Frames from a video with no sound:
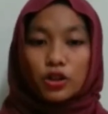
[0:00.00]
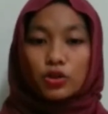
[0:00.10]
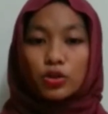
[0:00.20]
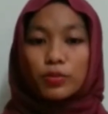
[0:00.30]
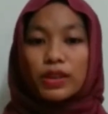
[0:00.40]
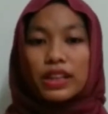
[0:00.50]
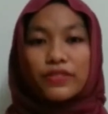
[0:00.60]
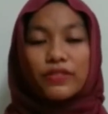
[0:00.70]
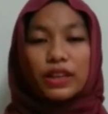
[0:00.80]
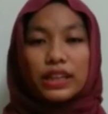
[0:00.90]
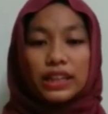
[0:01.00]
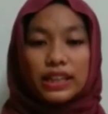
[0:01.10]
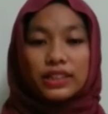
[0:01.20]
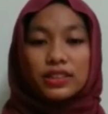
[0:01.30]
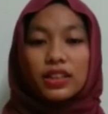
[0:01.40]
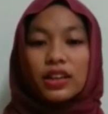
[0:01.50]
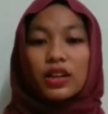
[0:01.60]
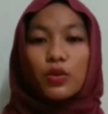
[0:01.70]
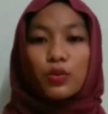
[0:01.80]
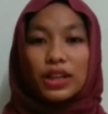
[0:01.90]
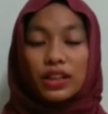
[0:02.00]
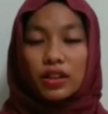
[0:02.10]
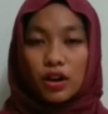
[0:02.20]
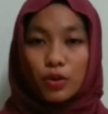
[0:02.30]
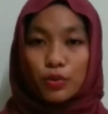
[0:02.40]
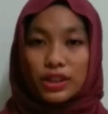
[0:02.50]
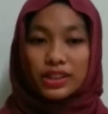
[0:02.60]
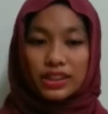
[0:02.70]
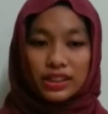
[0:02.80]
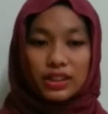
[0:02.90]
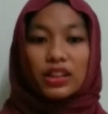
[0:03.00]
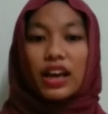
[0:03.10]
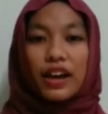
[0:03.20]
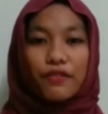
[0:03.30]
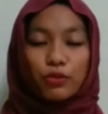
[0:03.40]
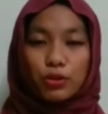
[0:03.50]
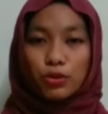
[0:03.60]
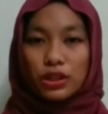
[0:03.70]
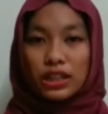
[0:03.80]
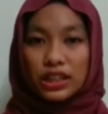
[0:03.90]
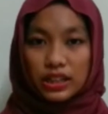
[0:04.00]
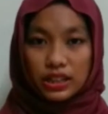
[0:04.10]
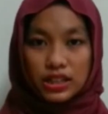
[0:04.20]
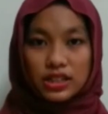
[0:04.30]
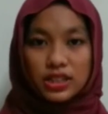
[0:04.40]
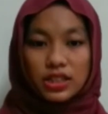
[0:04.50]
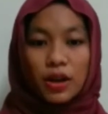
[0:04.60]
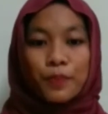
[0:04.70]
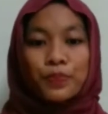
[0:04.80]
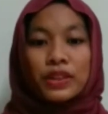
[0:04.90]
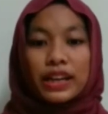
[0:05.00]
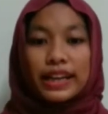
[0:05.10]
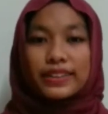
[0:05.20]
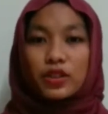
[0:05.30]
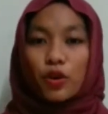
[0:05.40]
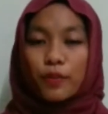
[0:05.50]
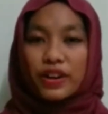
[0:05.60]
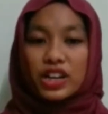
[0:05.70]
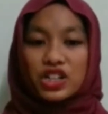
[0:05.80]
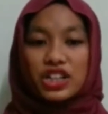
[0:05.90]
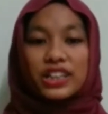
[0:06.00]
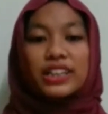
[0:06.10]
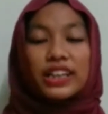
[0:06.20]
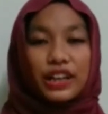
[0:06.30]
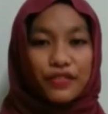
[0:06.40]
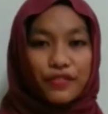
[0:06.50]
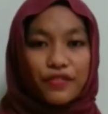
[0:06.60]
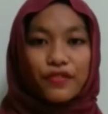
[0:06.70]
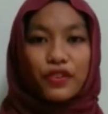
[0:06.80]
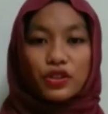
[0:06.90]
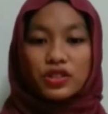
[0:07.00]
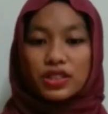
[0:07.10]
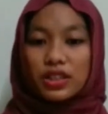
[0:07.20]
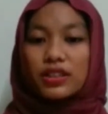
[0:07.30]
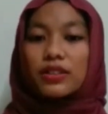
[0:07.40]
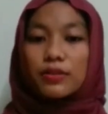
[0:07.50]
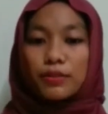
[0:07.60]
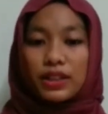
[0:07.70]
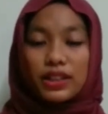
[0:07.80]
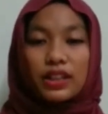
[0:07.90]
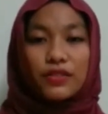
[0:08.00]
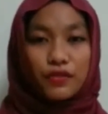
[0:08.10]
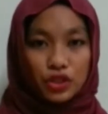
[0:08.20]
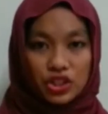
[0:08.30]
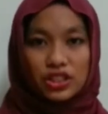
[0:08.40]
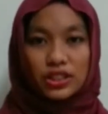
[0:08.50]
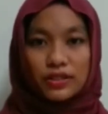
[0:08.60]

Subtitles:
To believe that it will or will have to curse its operation in foreseeable future.